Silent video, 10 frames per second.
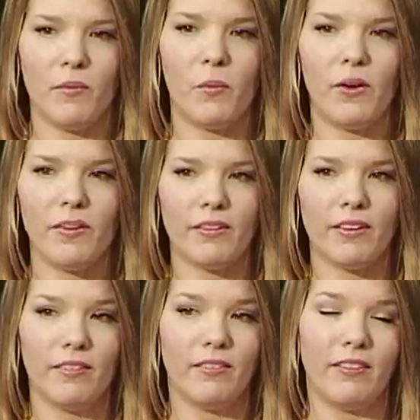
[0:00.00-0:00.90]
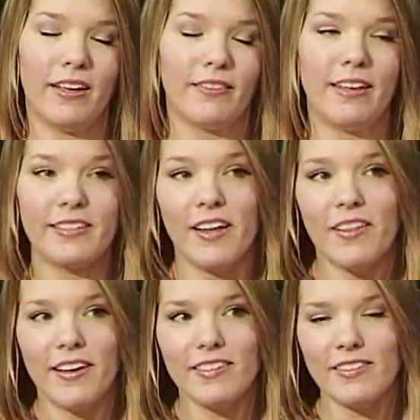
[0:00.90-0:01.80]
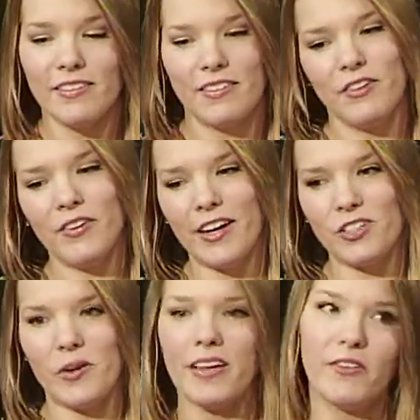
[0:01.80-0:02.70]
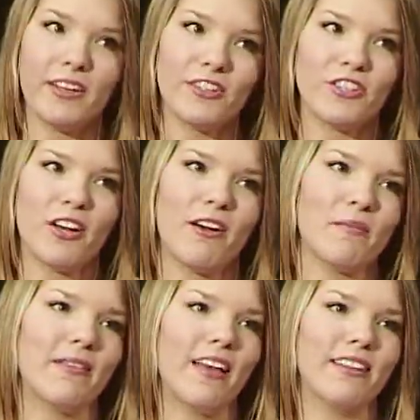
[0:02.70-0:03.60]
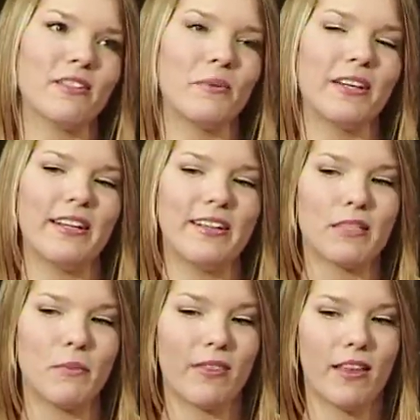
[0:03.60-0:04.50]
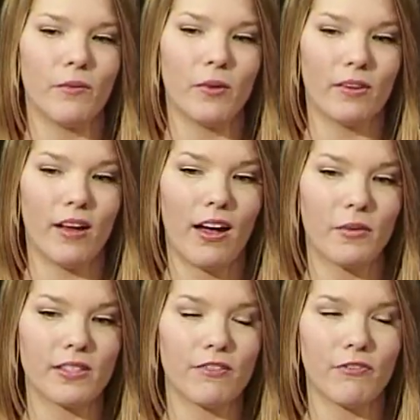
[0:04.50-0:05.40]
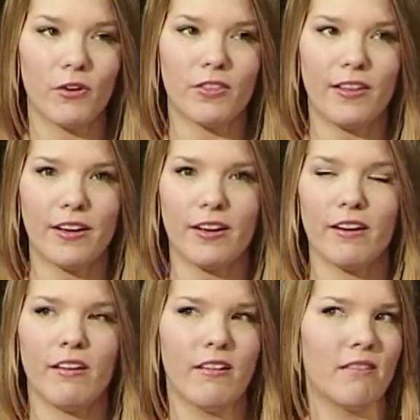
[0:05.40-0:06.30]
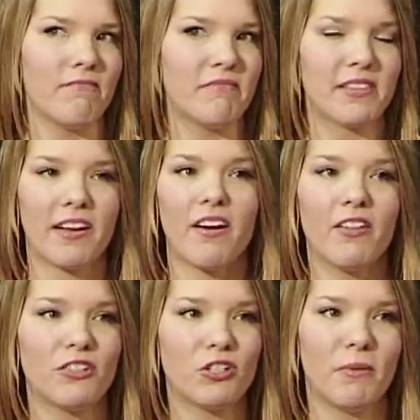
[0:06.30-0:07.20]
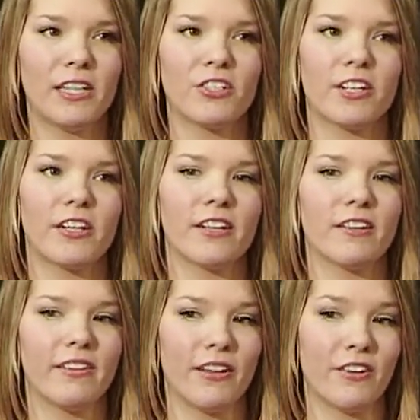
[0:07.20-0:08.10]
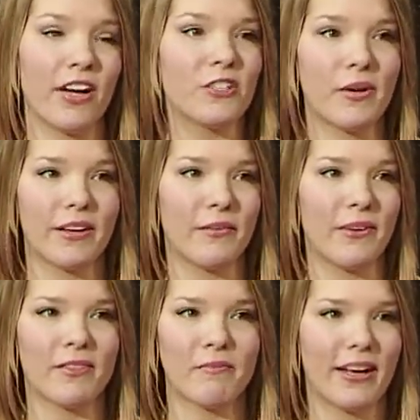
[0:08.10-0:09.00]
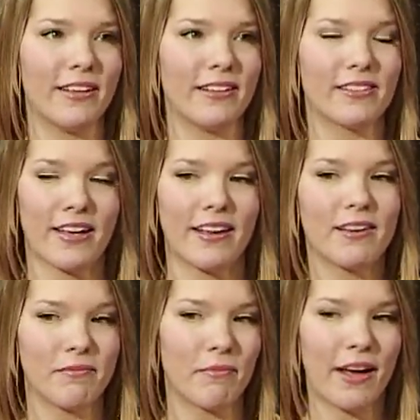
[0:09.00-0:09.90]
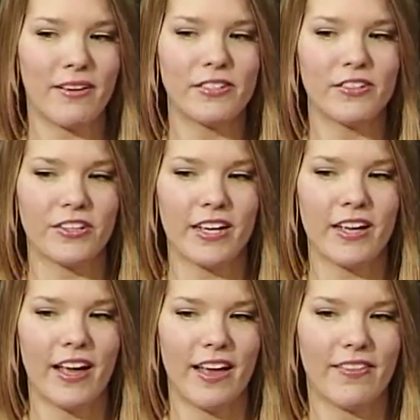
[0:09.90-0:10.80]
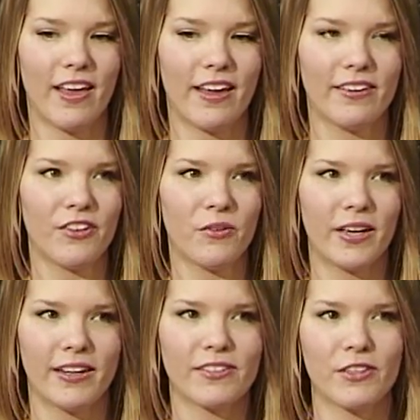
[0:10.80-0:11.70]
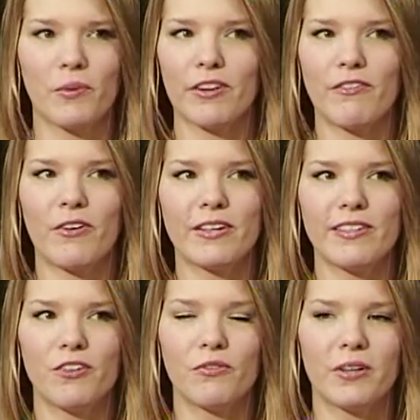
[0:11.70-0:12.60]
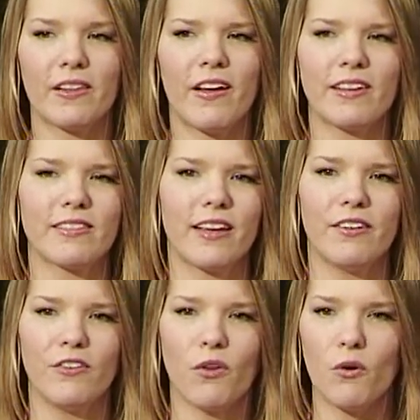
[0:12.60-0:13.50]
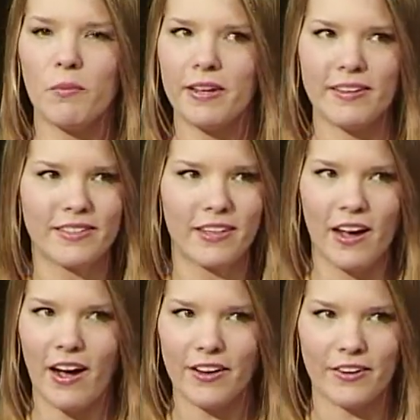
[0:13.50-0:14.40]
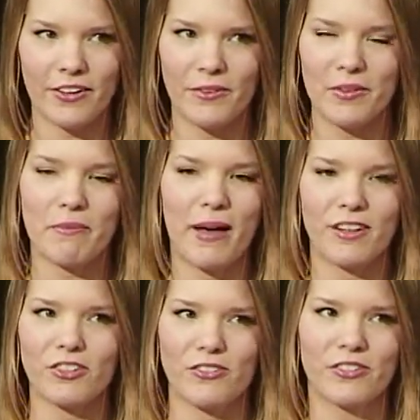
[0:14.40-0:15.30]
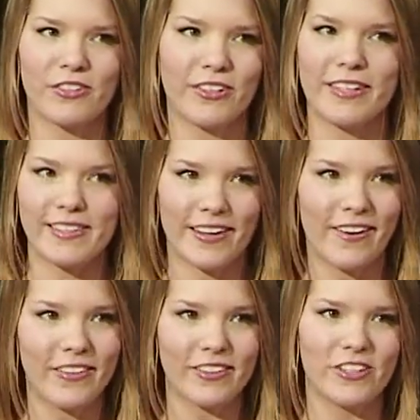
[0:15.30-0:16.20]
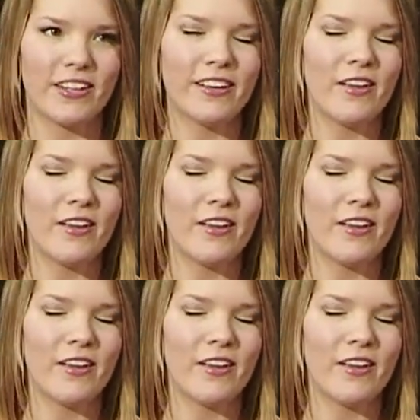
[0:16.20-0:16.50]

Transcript: Well, like they tell us, you graduate, you get a job, and that's what it is. But then when I was in fourth year, psychology major, I graduated with my psych and bio degree, and then you get into the workforce and you realize that nobody is going to hire you with a bachelor's degree in psychology.